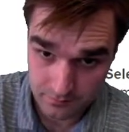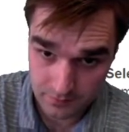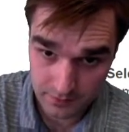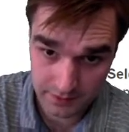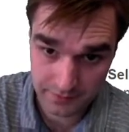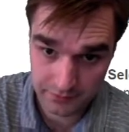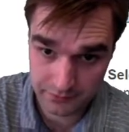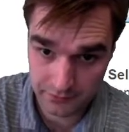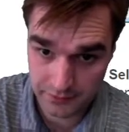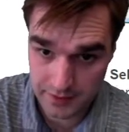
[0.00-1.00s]
And this
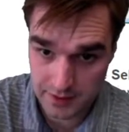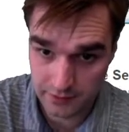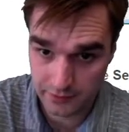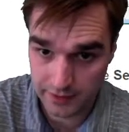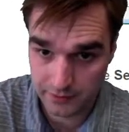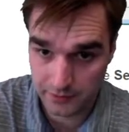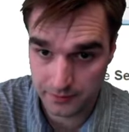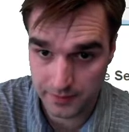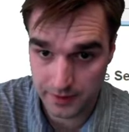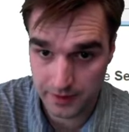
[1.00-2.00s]
is the Cyclone
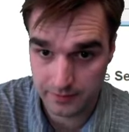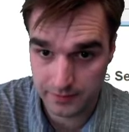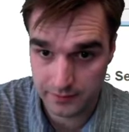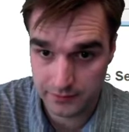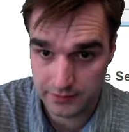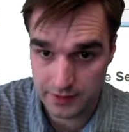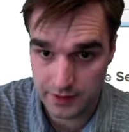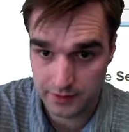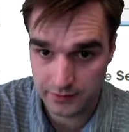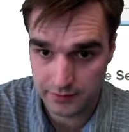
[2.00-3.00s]
5
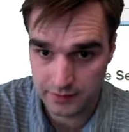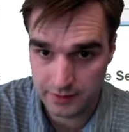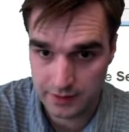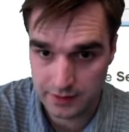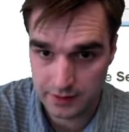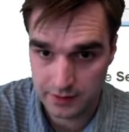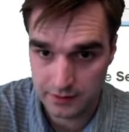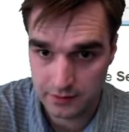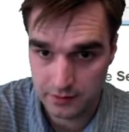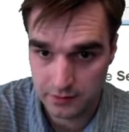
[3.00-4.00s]

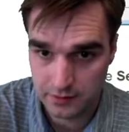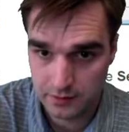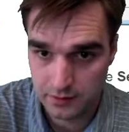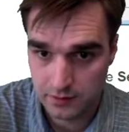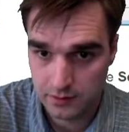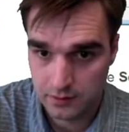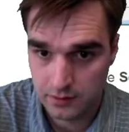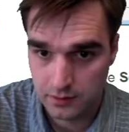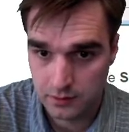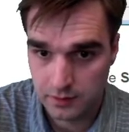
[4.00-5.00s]
CSD.
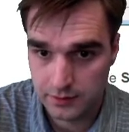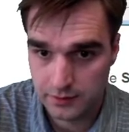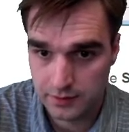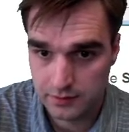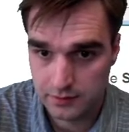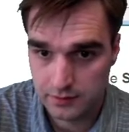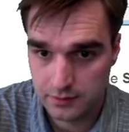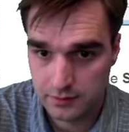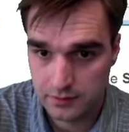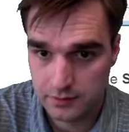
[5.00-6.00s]
What is it?
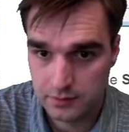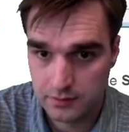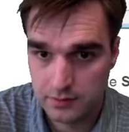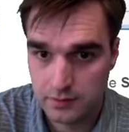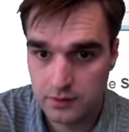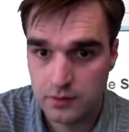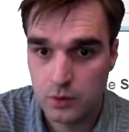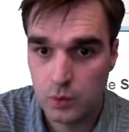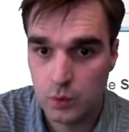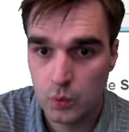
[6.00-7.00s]

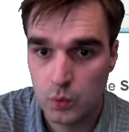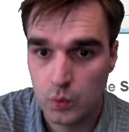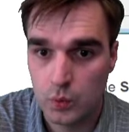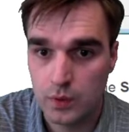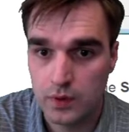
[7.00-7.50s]
Ooh.